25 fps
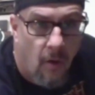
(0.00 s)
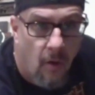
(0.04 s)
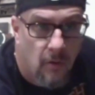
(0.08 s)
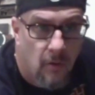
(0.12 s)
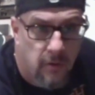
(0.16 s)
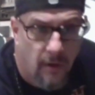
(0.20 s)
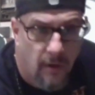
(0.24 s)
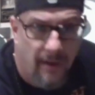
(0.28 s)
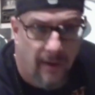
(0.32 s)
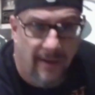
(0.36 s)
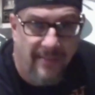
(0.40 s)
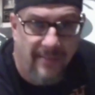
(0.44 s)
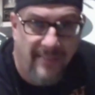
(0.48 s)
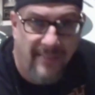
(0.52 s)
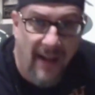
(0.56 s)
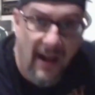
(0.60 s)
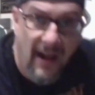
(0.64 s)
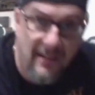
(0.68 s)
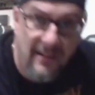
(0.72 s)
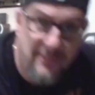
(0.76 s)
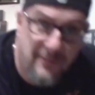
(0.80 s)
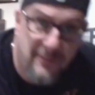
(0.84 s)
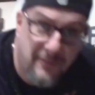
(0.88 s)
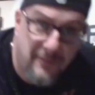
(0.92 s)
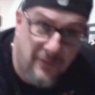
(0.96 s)
Look at
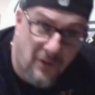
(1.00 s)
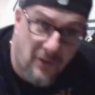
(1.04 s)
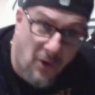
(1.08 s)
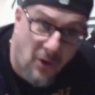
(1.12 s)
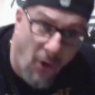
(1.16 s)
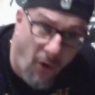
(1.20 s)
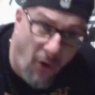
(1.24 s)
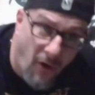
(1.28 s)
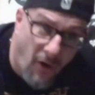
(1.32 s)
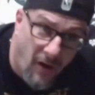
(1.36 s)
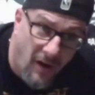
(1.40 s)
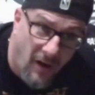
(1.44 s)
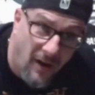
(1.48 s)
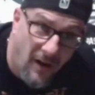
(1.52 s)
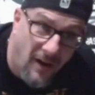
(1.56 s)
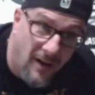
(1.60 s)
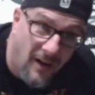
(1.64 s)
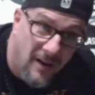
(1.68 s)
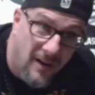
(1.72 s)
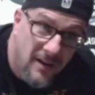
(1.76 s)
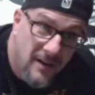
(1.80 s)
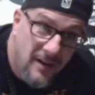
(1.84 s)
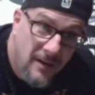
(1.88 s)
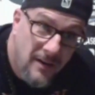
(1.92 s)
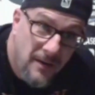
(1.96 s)
that score.
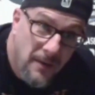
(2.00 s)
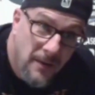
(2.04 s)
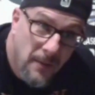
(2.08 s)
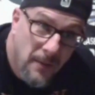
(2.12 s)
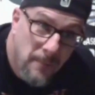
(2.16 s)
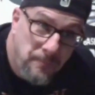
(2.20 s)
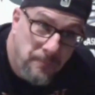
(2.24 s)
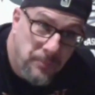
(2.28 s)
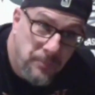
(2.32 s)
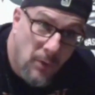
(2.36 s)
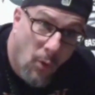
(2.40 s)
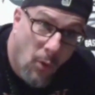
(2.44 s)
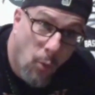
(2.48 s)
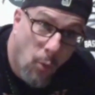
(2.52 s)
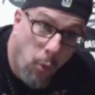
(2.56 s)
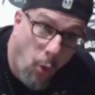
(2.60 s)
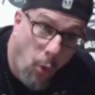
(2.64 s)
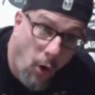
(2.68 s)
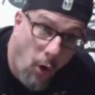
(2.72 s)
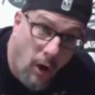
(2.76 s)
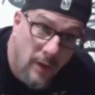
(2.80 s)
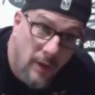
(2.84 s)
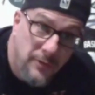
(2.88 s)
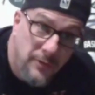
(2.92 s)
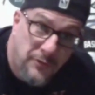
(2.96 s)

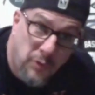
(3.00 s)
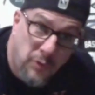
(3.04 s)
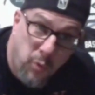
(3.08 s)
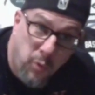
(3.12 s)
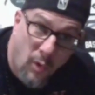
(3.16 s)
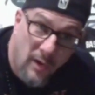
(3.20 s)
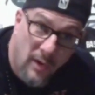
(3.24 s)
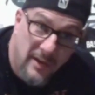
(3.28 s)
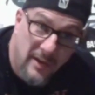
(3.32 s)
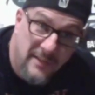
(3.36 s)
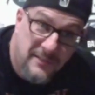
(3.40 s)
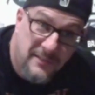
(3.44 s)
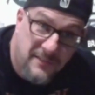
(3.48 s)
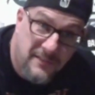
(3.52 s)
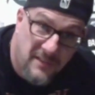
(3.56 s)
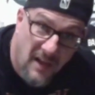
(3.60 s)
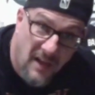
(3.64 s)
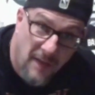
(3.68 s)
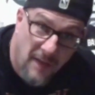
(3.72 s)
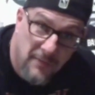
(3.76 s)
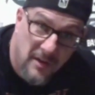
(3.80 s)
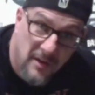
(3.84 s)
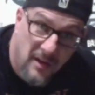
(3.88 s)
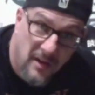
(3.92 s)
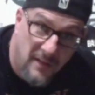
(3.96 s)

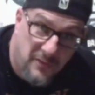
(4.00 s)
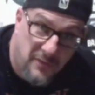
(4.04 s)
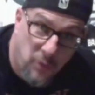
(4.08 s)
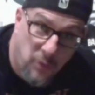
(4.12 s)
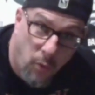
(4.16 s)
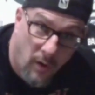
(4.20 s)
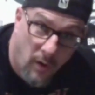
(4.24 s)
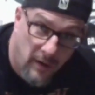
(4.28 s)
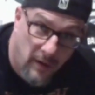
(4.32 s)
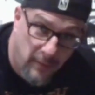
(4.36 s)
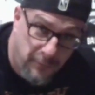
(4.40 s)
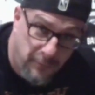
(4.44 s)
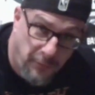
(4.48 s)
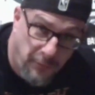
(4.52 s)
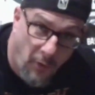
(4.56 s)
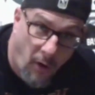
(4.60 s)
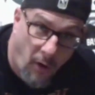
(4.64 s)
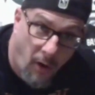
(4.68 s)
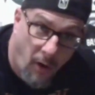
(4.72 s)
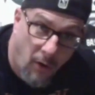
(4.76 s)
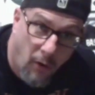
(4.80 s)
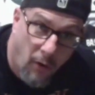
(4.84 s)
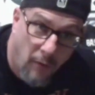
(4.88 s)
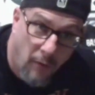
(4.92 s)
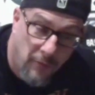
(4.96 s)
127 to
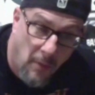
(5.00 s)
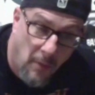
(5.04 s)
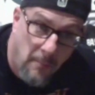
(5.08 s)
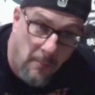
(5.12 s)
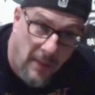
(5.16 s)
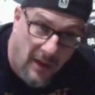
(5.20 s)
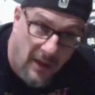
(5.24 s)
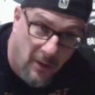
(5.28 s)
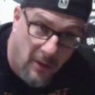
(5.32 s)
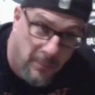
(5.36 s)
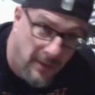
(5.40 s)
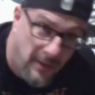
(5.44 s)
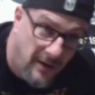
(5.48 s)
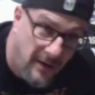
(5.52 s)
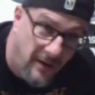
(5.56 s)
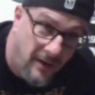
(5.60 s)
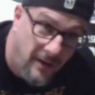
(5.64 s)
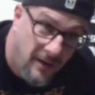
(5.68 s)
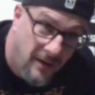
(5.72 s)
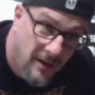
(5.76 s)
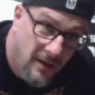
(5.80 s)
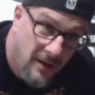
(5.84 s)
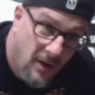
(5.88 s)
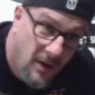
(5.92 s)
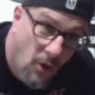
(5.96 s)
24 over Melbourne.
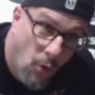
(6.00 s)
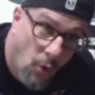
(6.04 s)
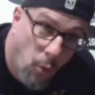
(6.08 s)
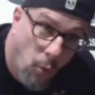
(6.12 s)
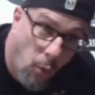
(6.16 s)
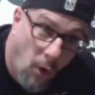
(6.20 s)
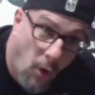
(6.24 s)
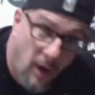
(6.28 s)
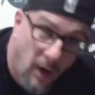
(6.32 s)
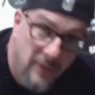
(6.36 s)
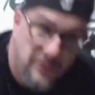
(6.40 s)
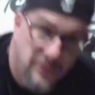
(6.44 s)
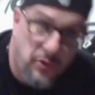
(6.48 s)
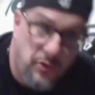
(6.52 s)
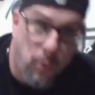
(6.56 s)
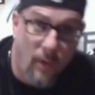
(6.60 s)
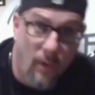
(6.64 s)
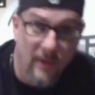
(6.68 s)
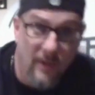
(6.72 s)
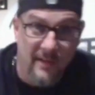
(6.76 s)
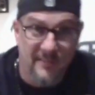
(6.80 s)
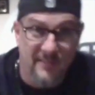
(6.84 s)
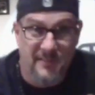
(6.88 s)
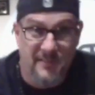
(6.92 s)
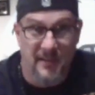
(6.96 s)

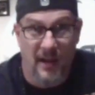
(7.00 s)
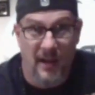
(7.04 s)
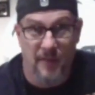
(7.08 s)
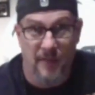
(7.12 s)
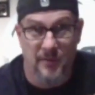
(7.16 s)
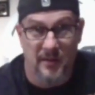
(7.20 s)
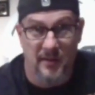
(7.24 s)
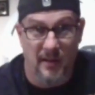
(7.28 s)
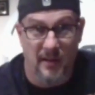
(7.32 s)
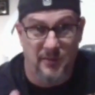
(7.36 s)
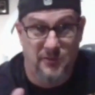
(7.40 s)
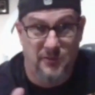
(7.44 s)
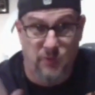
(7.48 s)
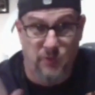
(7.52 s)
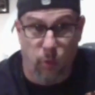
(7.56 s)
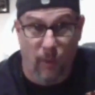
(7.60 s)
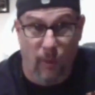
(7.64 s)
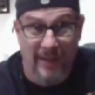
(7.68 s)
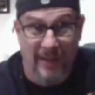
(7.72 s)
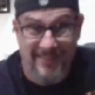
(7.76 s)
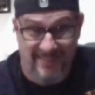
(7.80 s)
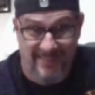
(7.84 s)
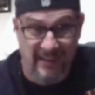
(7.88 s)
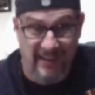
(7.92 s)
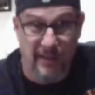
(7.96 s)
127 to
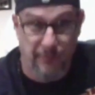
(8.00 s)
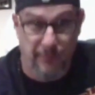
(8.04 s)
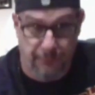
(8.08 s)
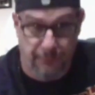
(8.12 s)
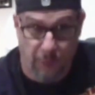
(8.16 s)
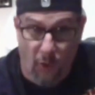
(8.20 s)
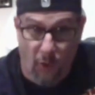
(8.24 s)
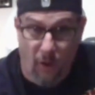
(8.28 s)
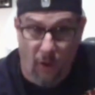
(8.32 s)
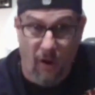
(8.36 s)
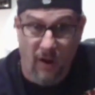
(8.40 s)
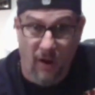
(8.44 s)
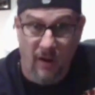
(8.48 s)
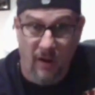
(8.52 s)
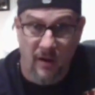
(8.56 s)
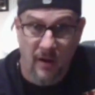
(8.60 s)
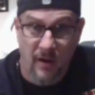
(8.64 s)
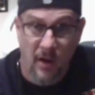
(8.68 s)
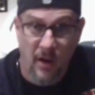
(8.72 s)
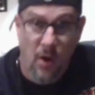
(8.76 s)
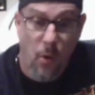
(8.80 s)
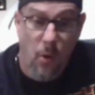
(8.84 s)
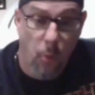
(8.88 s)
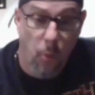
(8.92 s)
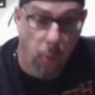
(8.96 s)
24?
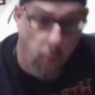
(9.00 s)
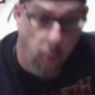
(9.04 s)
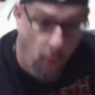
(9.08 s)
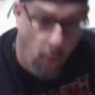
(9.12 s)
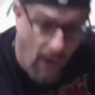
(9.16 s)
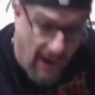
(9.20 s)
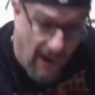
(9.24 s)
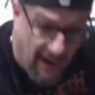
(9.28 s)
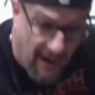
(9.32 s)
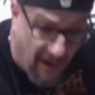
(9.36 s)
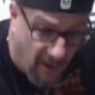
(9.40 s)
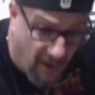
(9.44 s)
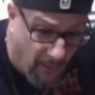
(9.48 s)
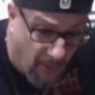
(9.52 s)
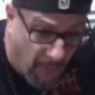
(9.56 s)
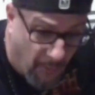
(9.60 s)
Wow.